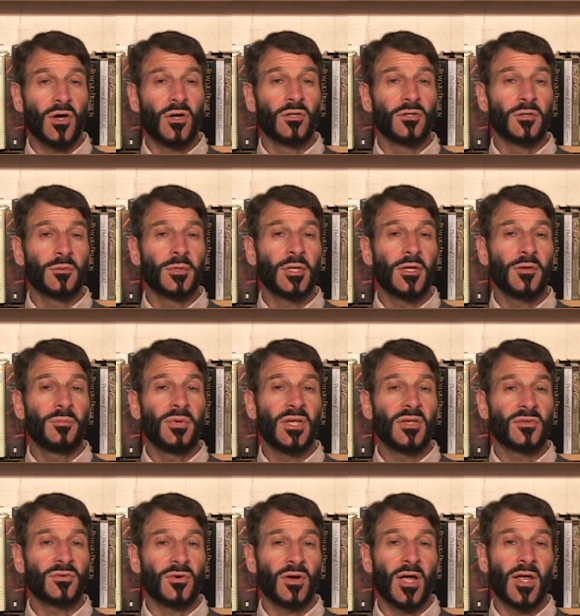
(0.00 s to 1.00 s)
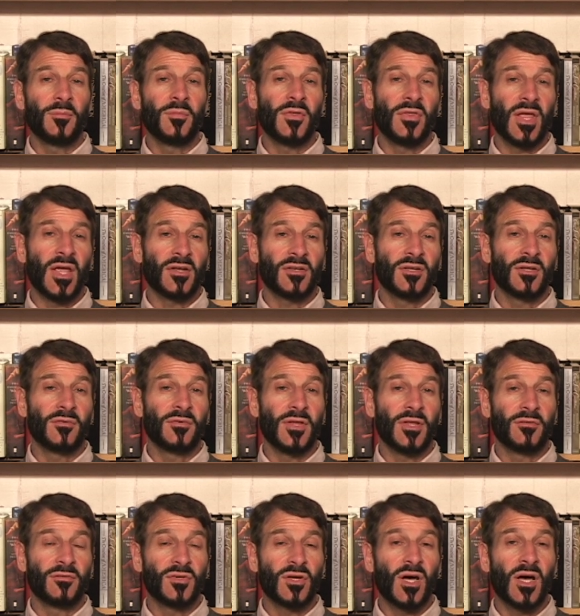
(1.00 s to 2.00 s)
ultimately be ascribed to the
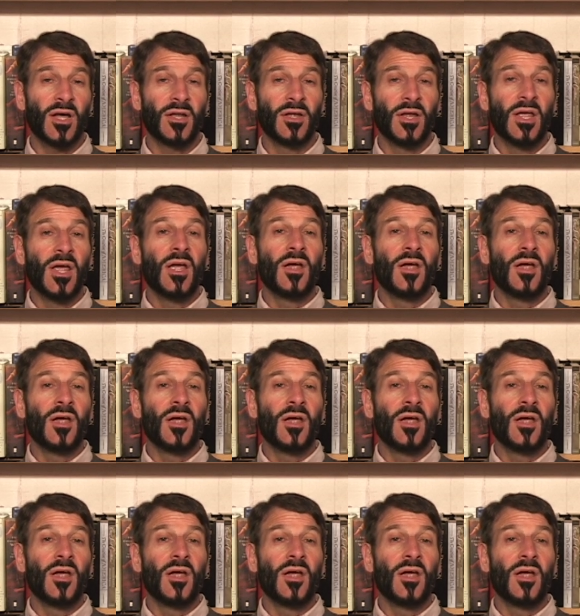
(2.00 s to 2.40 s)
activity of God